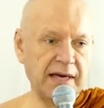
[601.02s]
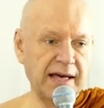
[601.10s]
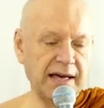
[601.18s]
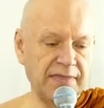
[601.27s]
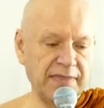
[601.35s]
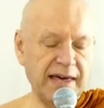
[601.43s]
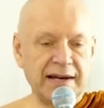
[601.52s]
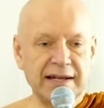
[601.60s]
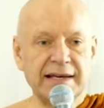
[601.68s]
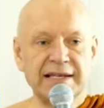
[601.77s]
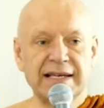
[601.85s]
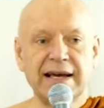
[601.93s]
and that
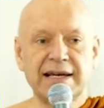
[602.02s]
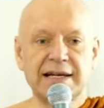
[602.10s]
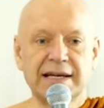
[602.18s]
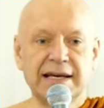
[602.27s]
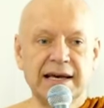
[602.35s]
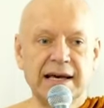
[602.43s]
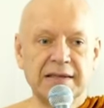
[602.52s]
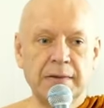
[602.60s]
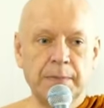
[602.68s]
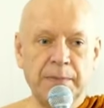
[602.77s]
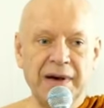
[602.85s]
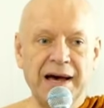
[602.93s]
is actually the
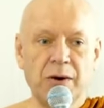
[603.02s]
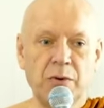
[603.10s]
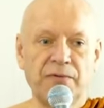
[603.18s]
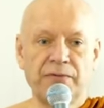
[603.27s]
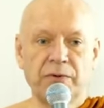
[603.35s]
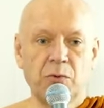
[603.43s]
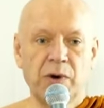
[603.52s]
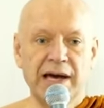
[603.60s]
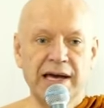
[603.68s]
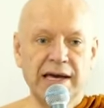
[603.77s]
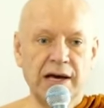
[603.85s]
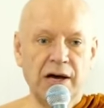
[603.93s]
powerful
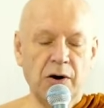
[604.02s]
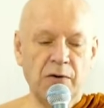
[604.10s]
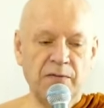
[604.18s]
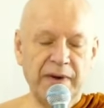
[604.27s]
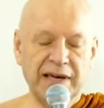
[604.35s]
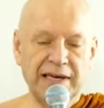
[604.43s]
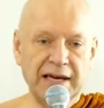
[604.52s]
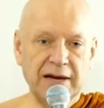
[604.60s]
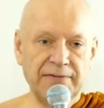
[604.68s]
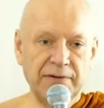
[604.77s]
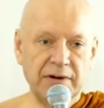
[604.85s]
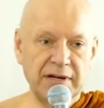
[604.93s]
way of making
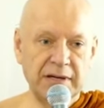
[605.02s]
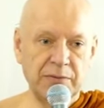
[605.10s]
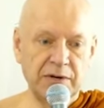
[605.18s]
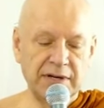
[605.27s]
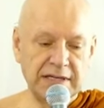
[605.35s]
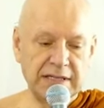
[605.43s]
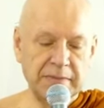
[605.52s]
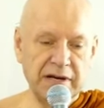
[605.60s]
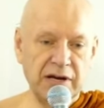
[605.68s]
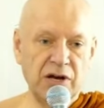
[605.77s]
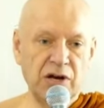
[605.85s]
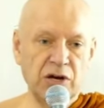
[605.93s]
effort in Buddhism.
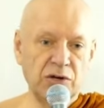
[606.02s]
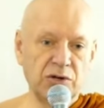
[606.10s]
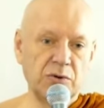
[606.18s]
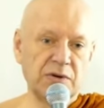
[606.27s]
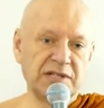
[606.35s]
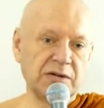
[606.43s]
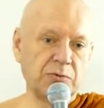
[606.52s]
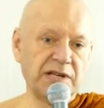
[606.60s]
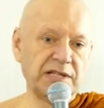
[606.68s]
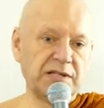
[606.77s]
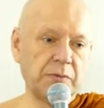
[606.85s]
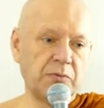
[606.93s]
Using
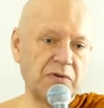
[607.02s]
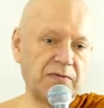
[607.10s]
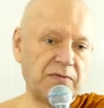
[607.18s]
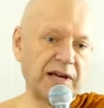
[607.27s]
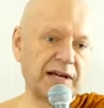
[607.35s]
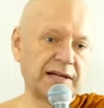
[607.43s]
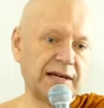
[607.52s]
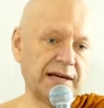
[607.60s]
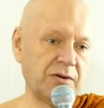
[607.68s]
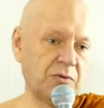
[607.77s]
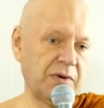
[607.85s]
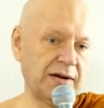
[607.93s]
wisdom, reflecting in
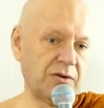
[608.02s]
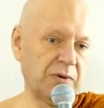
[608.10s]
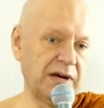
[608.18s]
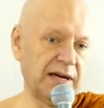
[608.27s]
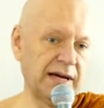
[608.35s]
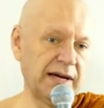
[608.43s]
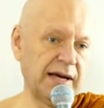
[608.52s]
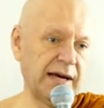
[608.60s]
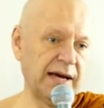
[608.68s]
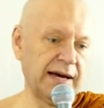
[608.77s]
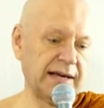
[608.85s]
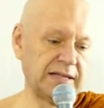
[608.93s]
the right way.
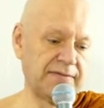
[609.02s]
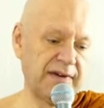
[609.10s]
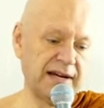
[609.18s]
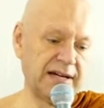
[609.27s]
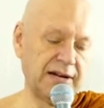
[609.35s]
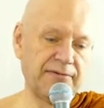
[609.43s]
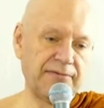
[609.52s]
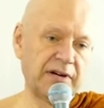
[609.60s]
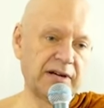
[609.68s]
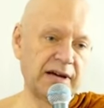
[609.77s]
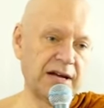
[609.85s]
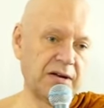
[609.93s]
It's a very different
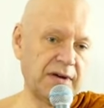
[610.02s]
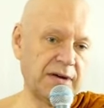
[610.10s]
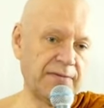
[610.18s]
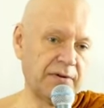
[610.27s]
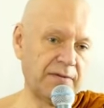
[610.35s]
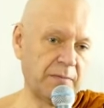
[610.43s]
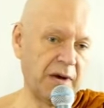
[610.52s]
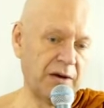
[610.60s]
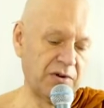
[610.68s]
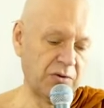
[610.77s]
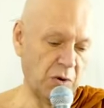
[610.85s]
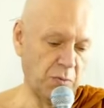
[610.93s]
kind of effort from how
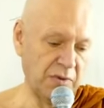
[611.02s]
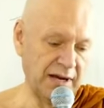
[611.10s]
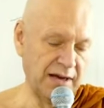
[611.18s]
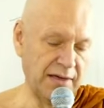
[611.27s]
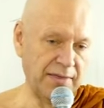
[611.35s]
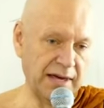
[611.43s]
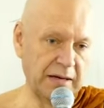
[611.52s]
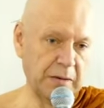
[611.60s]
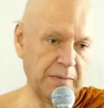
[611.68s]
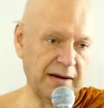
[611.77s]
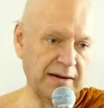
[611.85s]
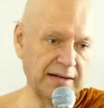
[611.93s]
we normally think
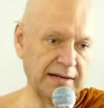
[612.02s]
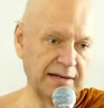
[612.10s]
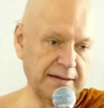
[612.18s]
about it.